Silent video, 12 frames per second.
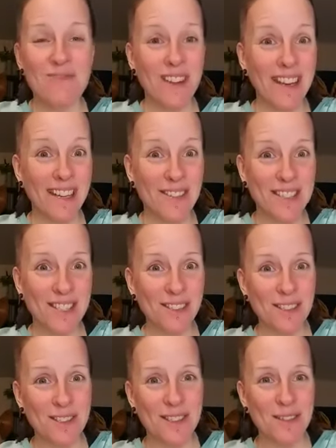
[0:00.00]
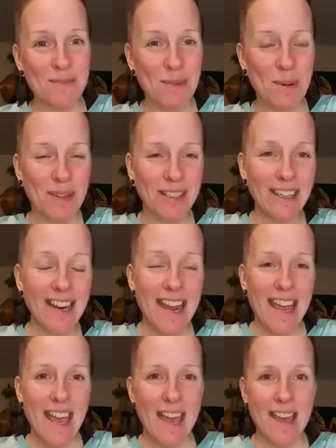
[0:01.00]
My name is Hilary Hraefn Porter,
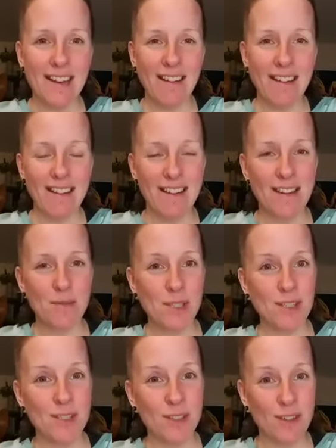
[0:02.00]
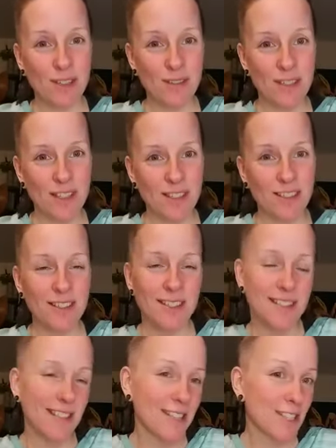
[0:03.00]
and I am an integrative healer and
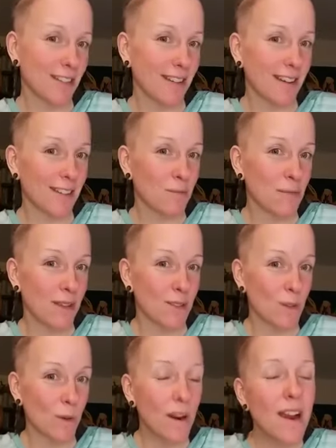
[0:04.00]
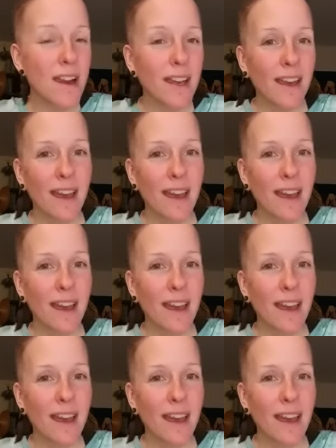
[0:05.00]
ascension guide and mentor.